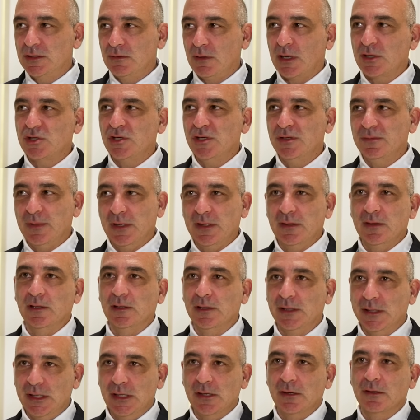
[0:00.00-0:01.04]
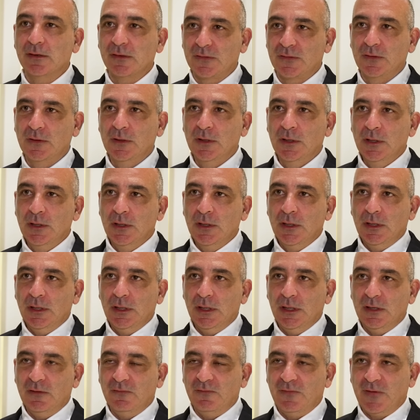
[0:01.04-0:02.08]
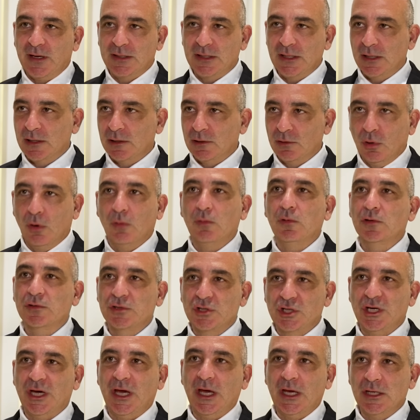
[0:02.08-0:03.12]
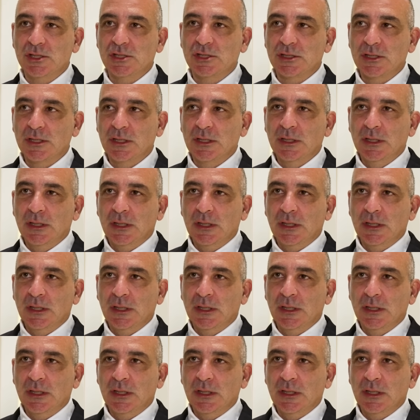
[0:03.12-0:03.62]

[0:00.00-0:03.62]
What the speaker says: to actually be the leaders in effecting global change,